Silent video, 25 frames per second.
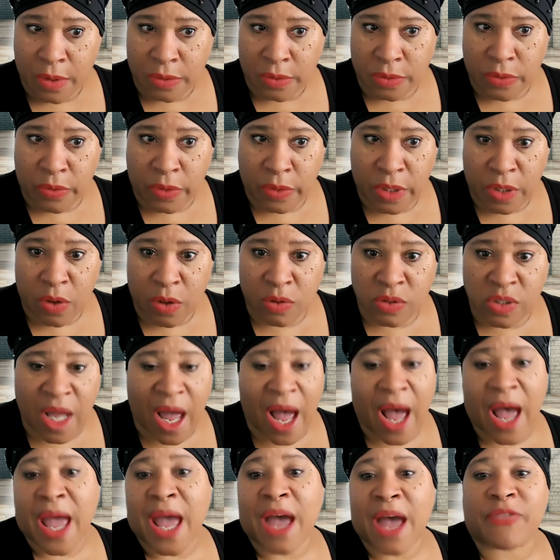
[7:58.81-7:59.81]
So he goes,
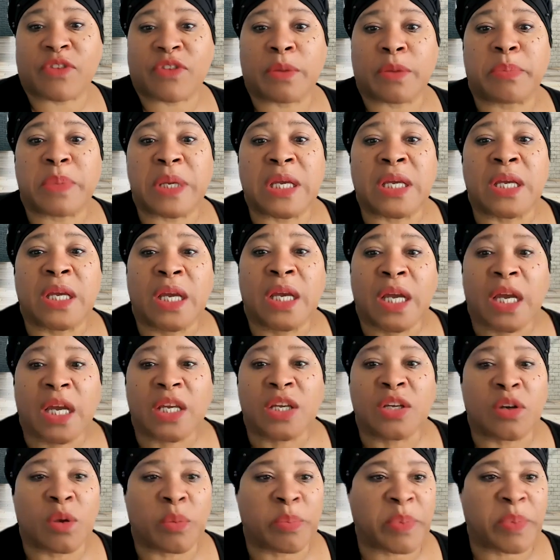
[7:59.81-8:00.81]
I have to be,
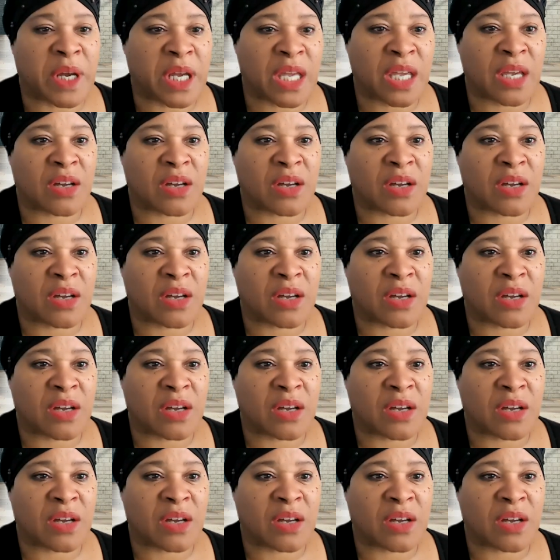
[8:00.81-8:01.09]
you know, but